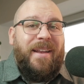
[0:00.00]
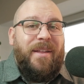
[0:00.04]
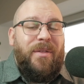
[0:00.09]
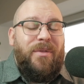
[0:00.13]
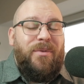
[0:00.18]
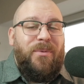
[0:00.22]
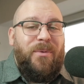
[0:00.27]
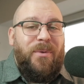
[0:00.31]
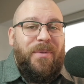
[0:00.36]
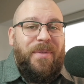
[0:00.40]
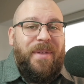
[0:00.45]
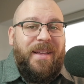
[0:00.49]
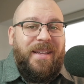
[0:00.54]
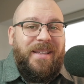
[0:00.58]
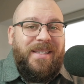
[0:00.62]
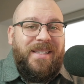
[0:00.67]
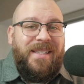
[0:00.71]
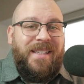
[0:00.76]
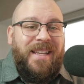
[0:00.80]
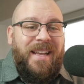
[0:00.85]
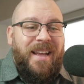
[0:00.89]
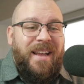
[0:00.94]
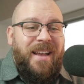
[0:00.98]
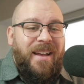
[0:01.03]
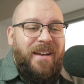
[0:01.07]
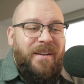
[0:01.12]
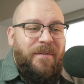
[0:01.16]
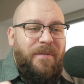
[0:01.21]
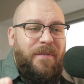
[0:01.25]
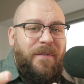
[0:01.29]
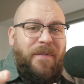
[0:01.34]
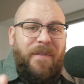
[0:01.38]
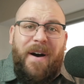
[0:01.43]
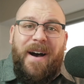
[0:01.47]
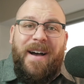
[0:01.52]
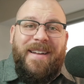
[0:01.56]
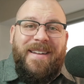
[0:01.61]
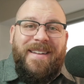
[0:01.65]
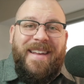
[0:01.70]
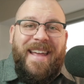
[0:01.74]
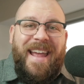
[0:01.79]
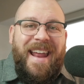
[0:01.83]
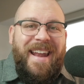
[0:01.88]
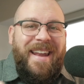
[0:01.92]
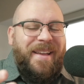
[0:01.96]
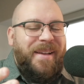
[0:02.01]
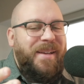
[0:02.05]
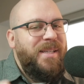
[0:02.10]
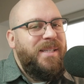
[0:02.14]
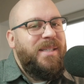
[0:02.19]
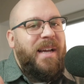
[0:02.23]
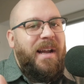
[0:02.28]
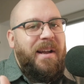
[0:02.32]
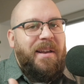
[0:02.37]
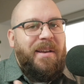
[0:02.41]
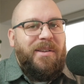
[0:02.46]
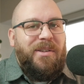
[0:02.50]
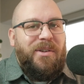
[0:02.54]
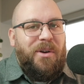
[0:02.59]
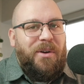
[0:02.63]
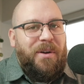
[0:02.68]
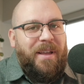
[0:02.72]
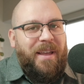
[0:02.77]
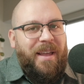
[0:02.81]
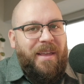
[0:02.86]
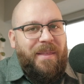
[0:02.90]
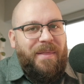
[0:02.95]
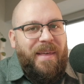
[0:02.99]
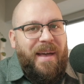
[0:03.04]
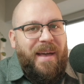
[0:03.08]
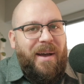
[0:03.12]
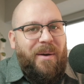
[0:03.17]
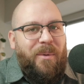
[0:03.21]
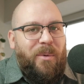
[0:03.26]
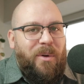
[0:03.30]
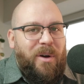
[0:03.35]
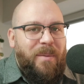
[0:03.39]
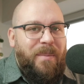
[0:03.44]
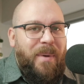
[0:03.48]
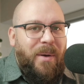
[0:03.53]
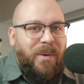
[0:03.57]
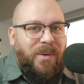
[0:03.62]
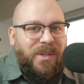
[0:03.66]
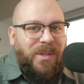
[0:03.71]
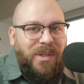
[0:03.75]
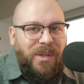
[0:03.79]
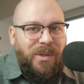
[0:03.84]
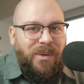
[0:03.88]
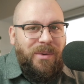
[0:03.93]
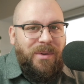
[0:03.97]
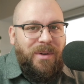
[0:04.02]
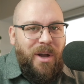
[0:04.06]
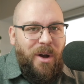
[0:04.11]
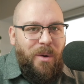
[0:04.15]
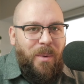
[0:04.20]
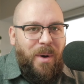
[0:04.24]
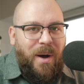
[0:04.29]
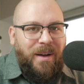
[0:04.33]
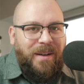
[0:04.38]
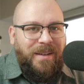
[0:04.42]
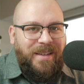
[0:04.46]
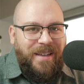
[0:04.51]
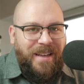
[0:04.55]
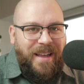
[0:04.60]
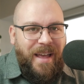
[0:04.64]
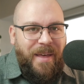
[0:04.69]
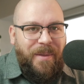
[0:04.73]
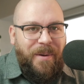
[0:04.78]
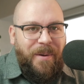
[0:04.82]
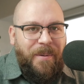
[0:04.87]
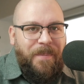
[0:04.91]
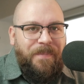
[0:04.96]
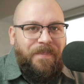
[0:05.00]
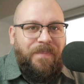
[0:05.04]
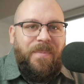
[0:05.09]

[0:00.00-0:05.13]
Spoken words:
through this fun and exciting journey that we're about to go on together.